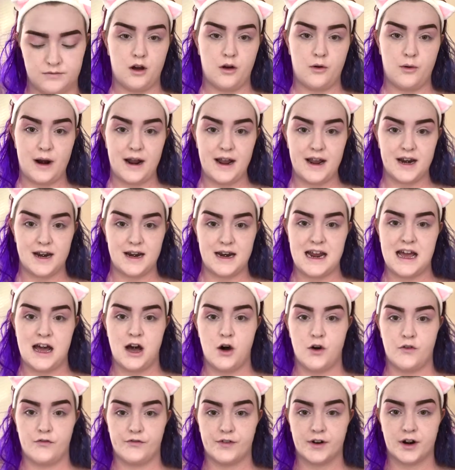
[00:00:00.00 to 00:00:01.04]
Alright,
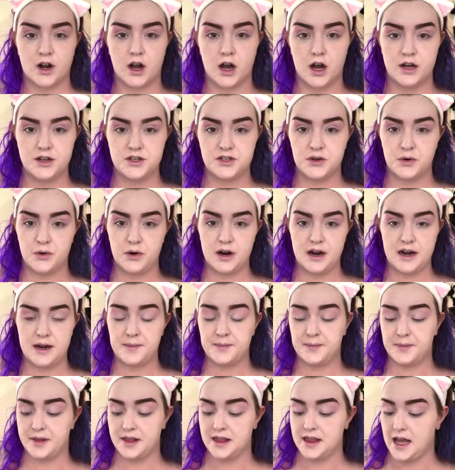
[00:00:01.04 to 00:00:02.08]
now for contour
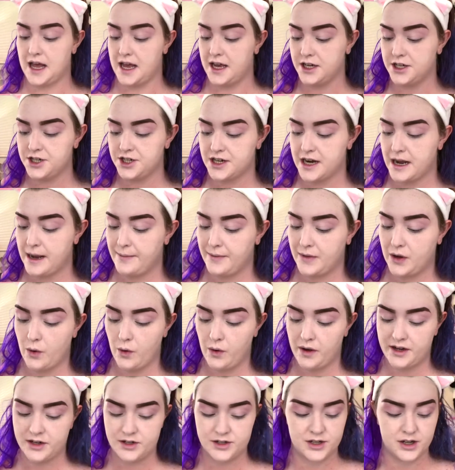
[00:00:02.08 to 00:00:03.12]
and blush, I'm
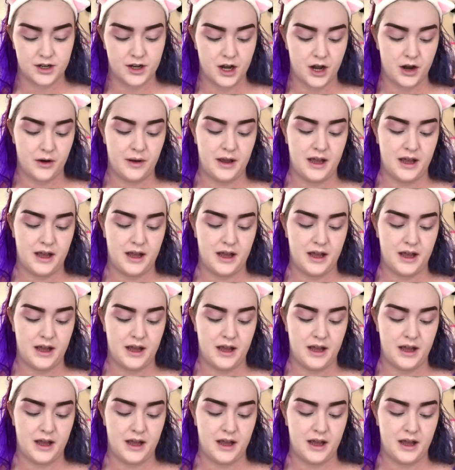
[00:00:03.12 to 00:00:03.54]
going to go